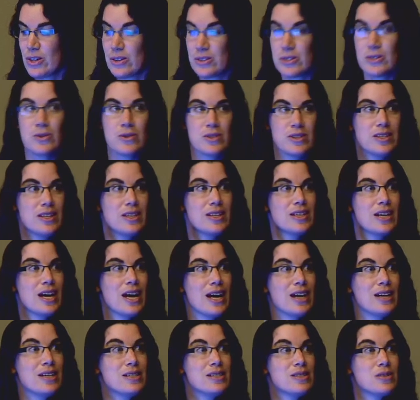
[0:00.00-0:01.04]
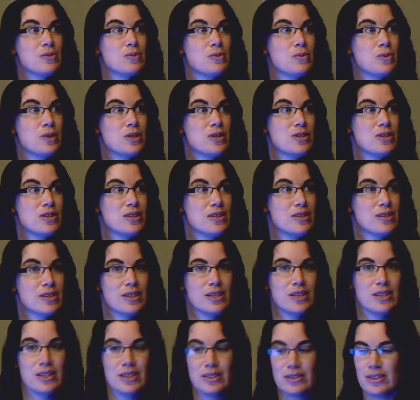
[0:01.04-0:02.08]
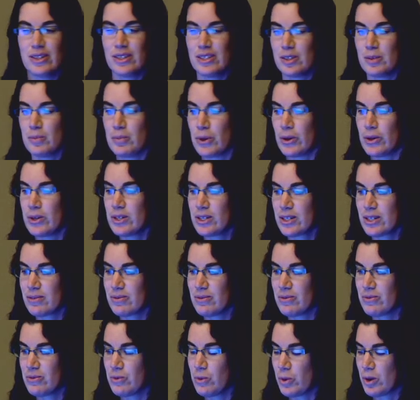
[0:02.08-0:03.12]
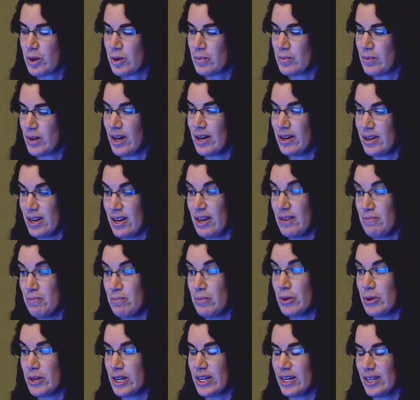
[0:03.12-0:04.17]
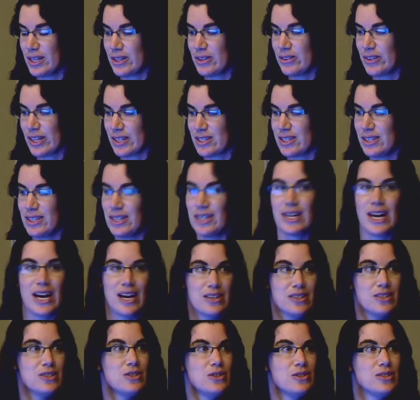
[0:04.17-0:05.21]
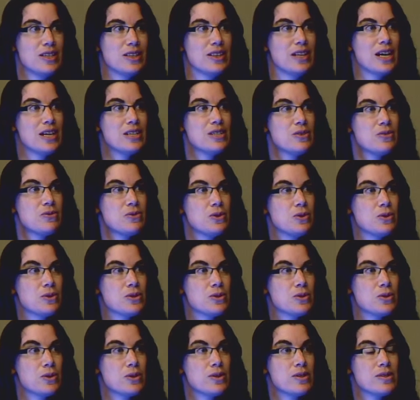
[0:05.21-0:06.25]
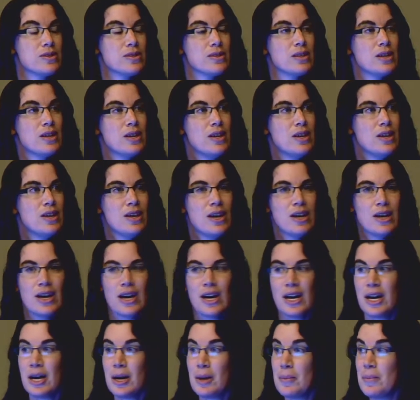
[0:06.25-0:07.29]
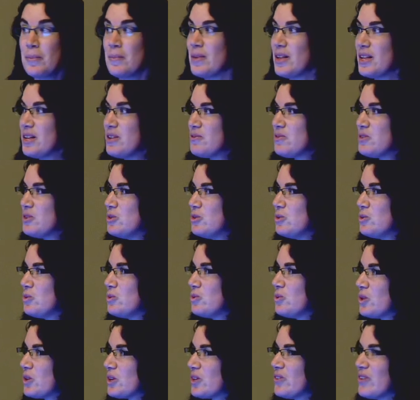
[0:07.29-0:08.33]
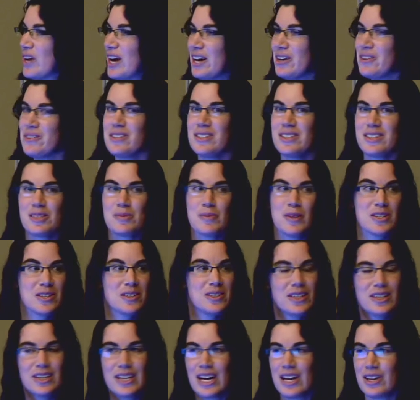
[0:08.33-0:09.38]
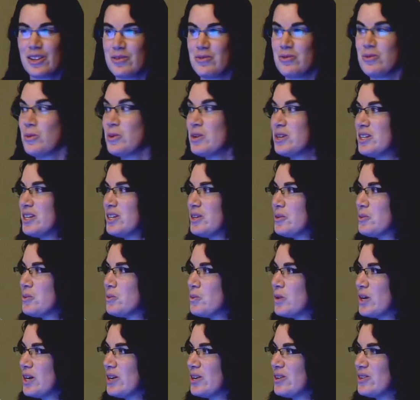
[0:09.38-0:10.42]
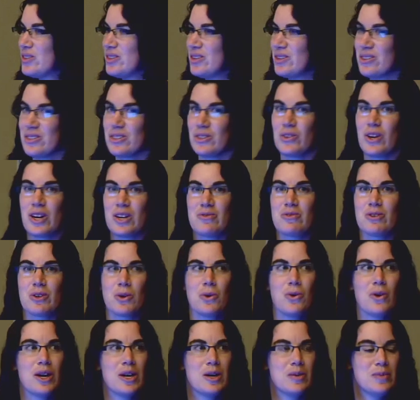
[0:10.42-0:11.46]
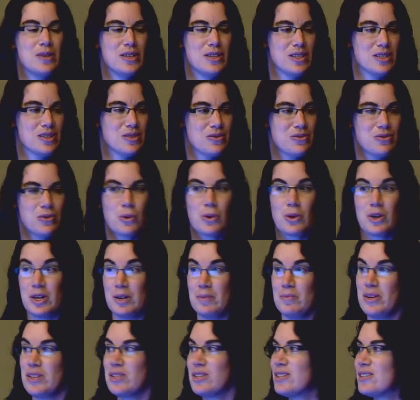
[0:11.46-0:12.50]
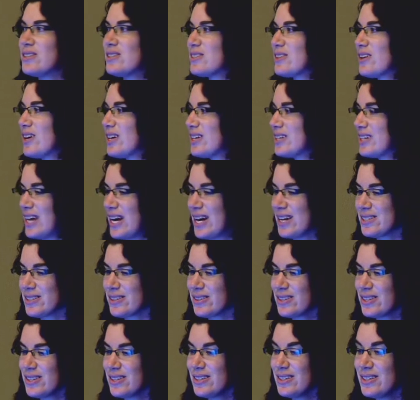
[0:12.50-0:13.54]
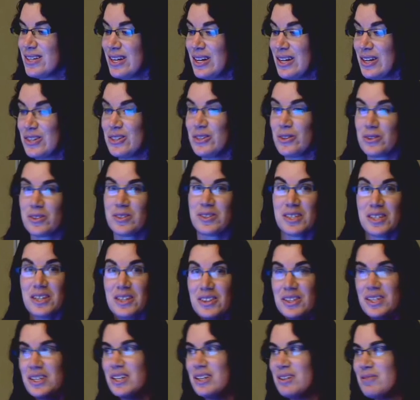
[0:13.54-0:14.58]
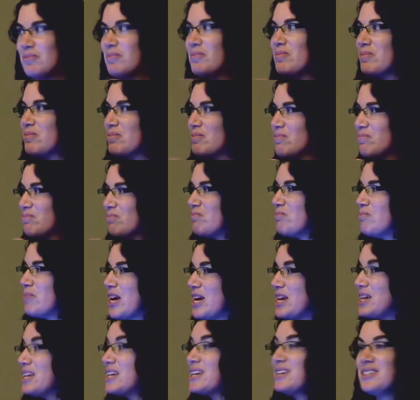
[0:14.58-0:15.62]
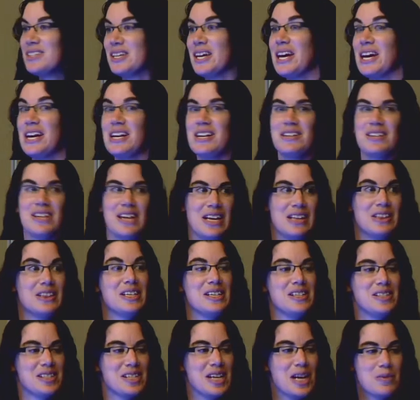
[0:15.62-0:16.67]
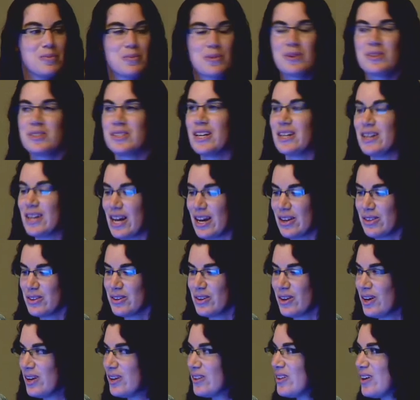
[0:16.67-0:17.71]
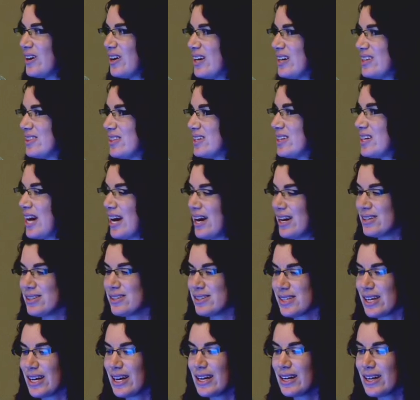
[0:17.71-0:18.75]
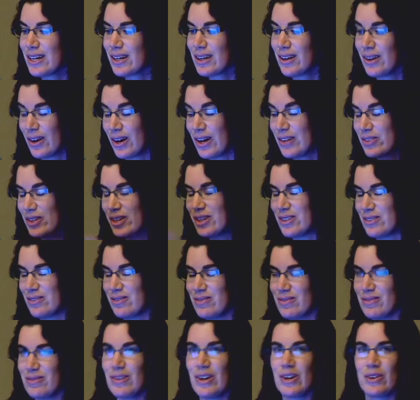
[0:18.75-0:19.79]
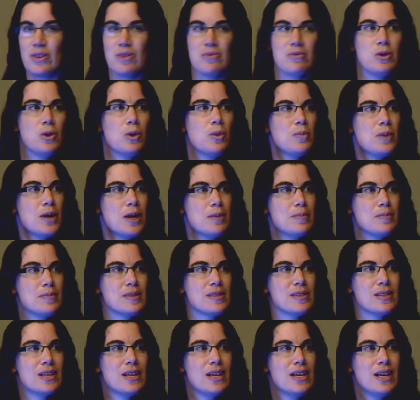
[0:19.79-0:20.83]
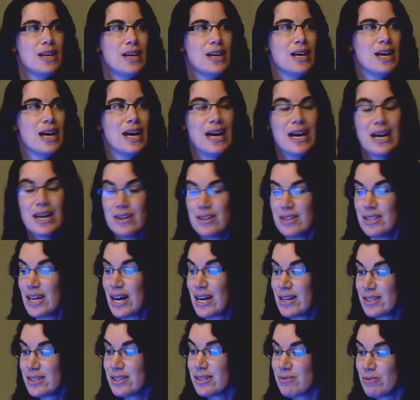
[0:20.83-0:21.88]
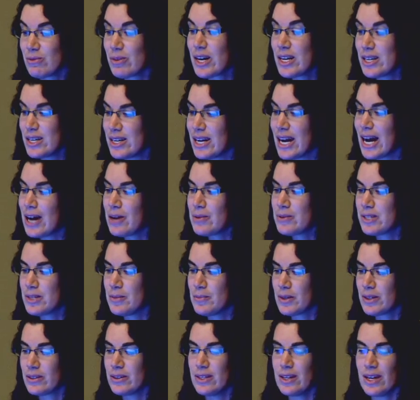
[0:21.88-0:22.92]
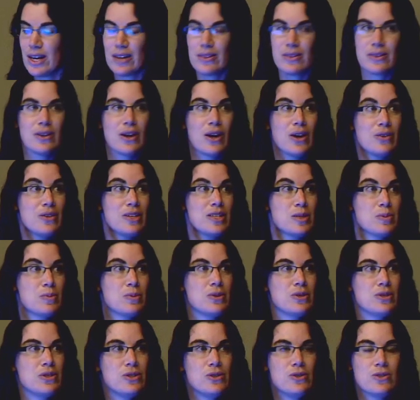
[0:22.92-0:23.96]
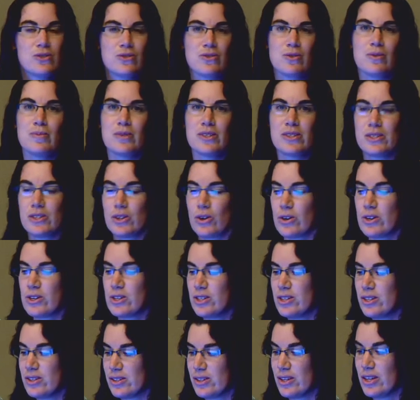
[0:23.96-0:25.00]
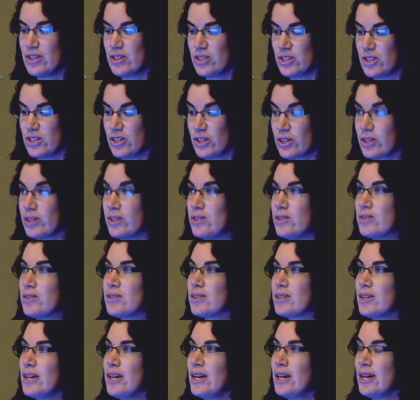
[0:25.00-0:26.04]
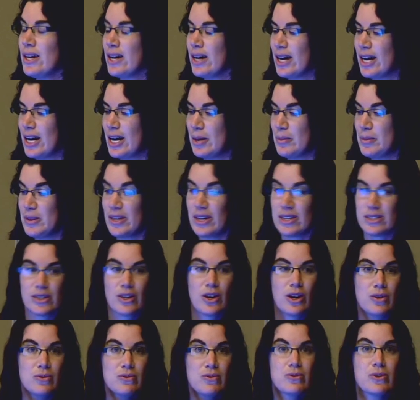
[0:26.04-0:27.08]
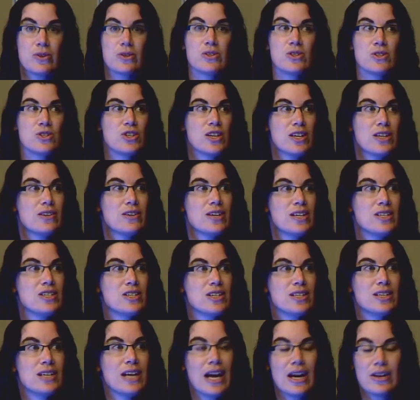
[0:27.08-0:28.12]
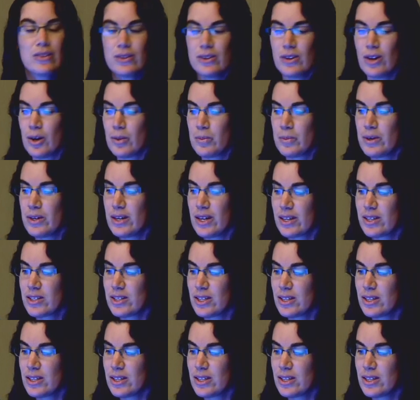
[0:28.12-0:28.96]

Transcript: There's also syngas, which is a burnt form, burning and collecting the gas and using that as a fuel source. If you look around, especially in California, where there's a lot of requirements for emissions on gasoline, you'll see may contain at least 10% ethanol on the gas tank, on the fuel pumps. And that's right now typically ethanol that's produced from starches and sugars. And that's called first-generation ethanol